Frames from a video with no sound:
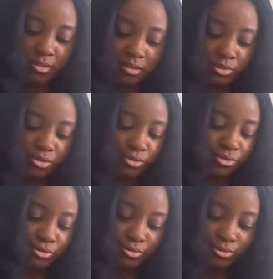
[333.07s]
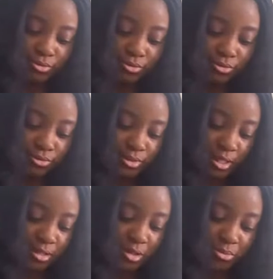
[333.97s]
Let me
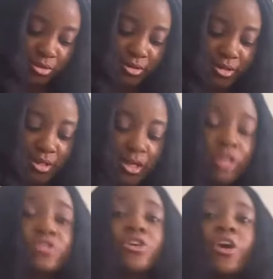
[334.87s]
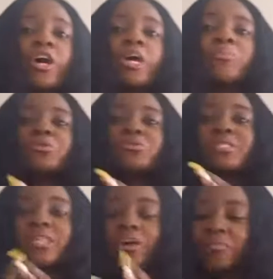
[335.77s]
use any number. So you're able
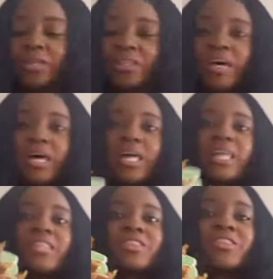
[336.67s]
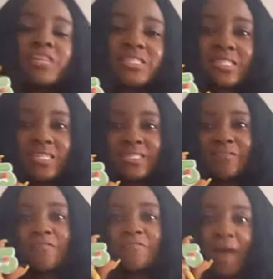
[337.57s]
to tell me that this
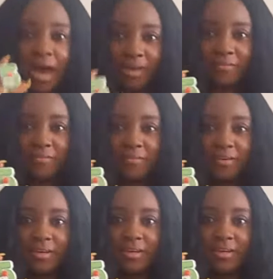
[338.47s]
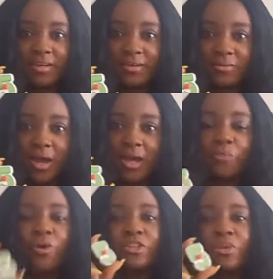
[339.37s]
is 5,
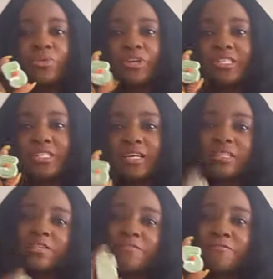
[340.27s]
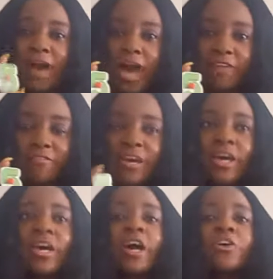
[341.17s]
right? What number is this? 5.
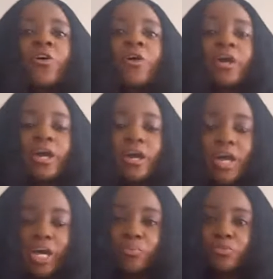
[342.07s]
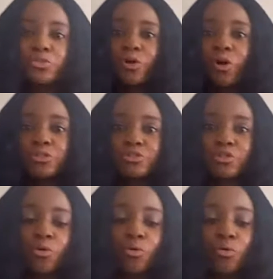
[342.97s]
And you're able to
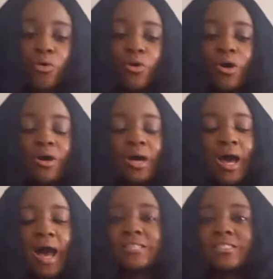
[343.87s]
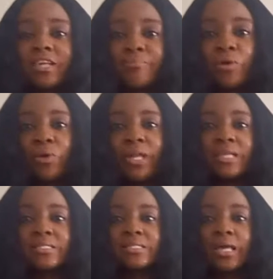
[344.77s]
also answer me when
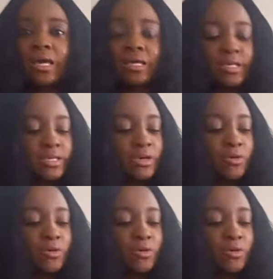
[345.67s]
I say